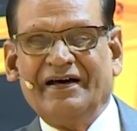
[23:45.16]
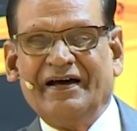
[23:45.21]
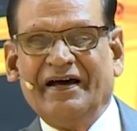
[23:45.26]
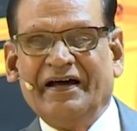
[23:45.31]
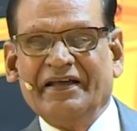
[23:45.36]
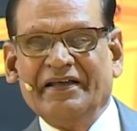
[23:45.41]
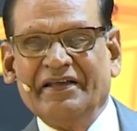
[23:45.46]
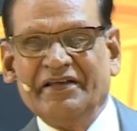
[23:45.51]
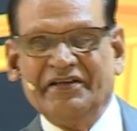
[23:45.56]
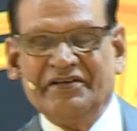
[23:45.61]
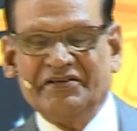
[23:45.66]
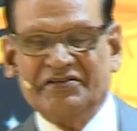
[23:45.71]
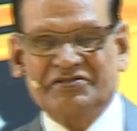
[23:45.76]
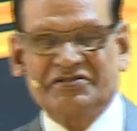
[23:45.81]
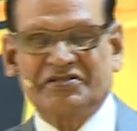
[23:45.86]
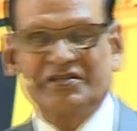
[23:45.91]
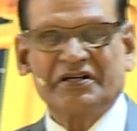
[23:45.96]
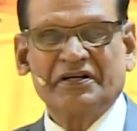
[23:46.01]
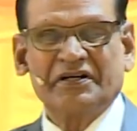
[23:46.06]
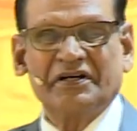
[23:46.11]
He is
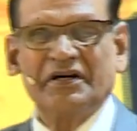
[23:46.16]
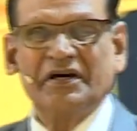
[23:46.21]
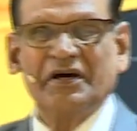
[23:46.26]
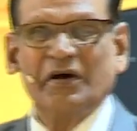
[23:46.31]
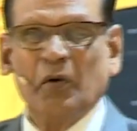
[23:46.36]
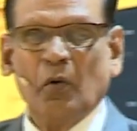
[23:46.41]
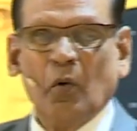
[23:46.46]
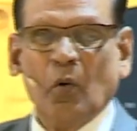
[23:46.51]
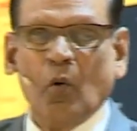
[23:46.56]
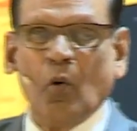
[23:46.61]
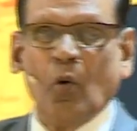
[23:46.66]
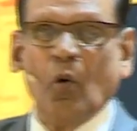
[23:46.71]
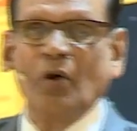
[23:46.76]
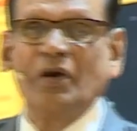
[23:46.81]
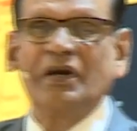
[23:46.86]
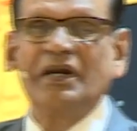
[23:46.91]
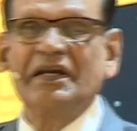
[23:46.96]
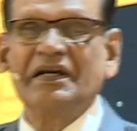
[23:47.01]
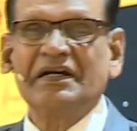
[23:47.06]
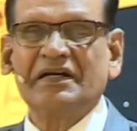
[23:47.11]

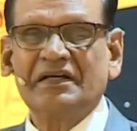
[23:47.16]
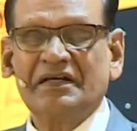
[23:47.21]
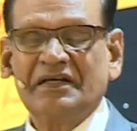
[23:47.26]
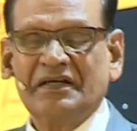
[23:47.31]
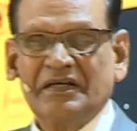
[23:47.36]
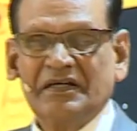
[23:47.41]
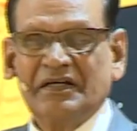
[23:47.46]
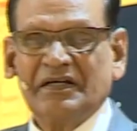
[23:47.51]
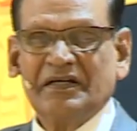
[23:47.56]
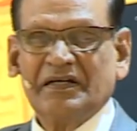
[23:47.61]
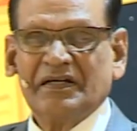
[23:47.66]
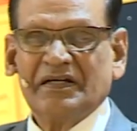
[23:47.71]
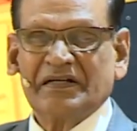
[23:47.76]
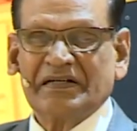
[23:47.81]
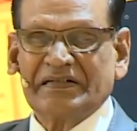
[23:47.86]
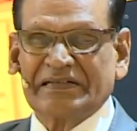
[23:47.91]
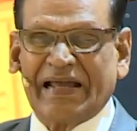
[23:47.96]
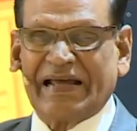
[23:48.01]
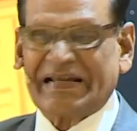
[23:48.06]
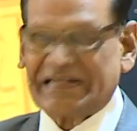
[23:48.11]
only
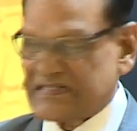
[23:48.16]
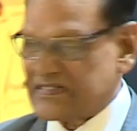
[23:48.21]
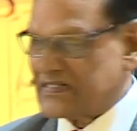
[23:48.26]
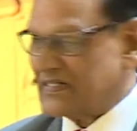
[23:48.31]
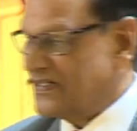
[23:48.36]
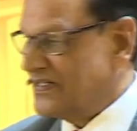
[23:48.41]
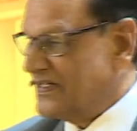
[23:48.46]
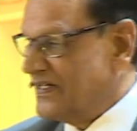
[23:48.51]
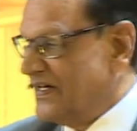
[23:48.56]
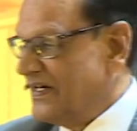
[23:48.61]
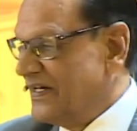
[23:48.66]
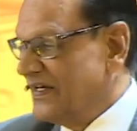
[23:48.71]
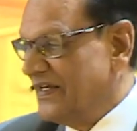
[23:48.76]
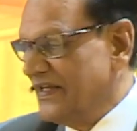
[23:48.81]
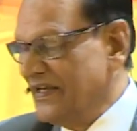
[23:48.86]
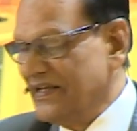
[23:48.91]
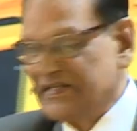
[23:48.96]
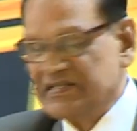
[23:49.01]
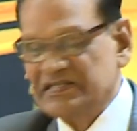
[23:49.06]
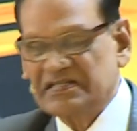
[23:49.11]
dust. He
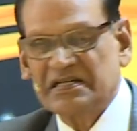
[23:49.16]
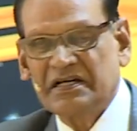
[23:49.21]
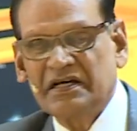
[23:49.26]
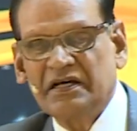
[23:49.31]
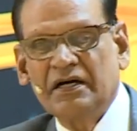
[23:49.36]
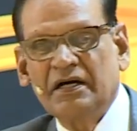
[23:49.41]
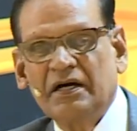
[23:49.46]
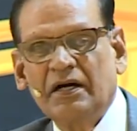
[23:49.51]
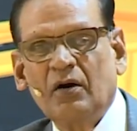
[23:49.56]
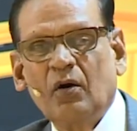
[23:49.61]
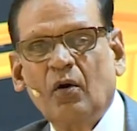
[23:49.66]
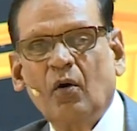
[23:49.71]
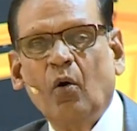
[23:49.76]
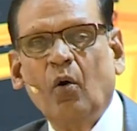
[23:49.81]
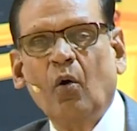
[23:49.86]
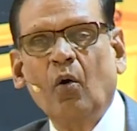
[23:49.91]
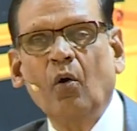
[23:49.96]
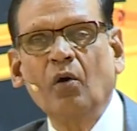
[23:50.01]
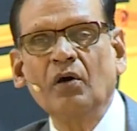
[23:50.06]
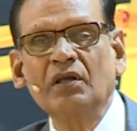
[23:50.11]
is
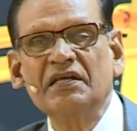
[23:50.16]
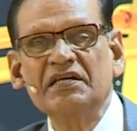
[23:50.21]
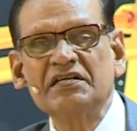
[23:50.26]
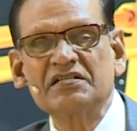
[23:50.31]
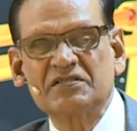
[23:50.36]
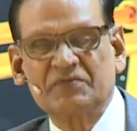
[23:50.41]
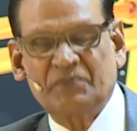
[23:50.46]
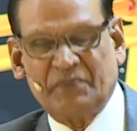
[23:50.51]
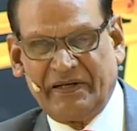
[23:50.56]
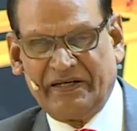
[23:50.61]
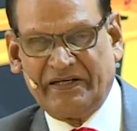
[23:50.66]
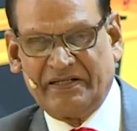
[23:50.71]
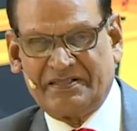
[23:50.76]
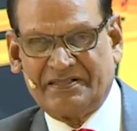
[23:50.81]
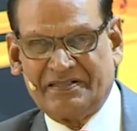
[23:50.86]
Holy Spirit.